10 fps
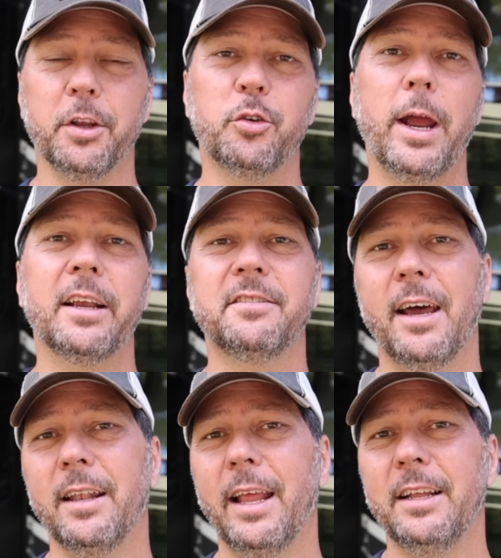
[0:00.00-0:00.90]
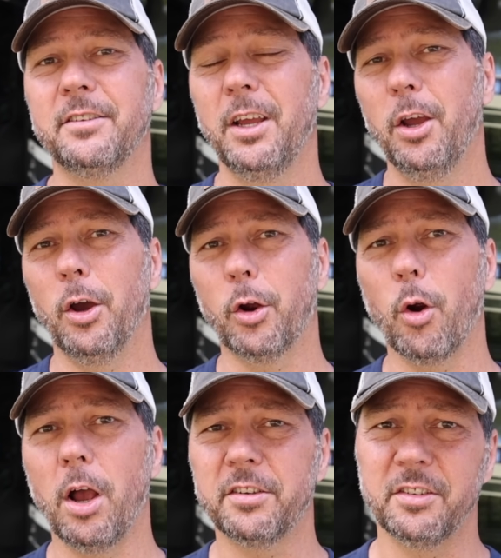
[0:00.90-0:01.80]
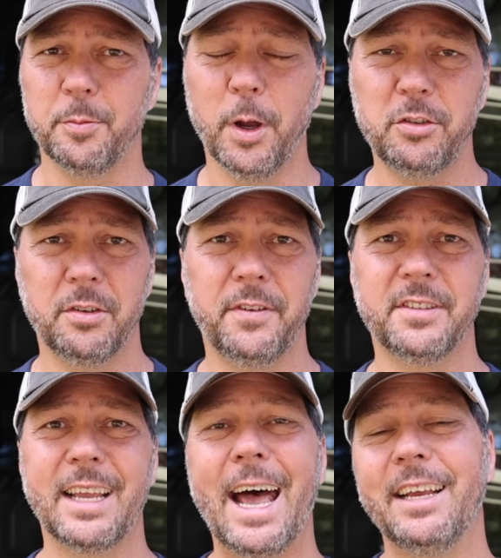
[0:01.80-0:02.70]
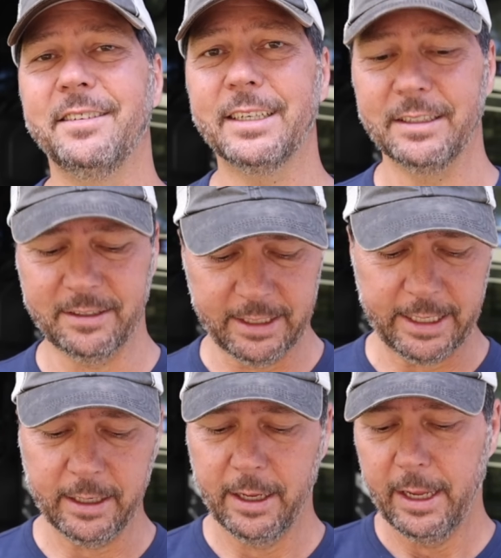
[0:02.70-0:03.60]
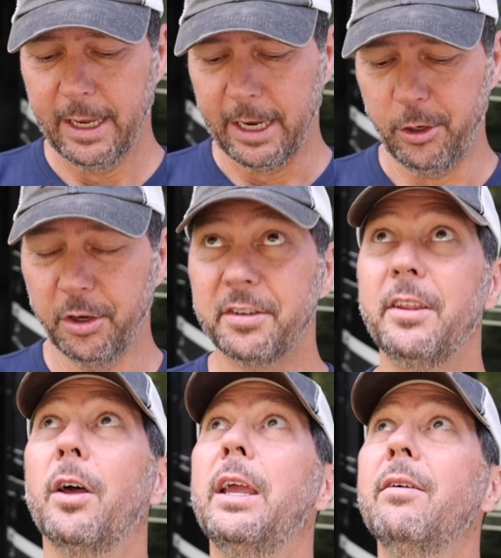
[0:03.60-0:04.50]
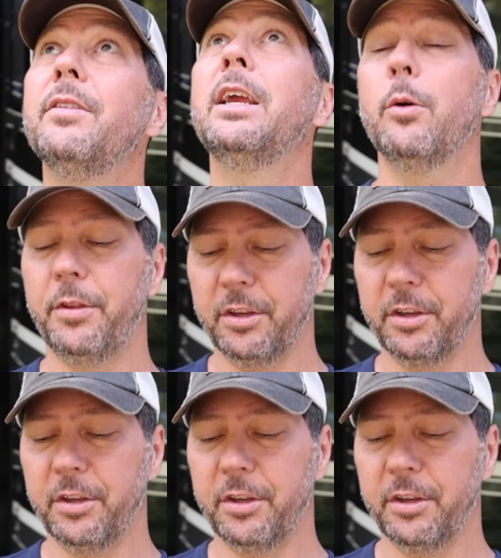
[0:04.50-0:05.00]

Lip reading: to track satellites across as much of the sky as it can see. And you can see that even here with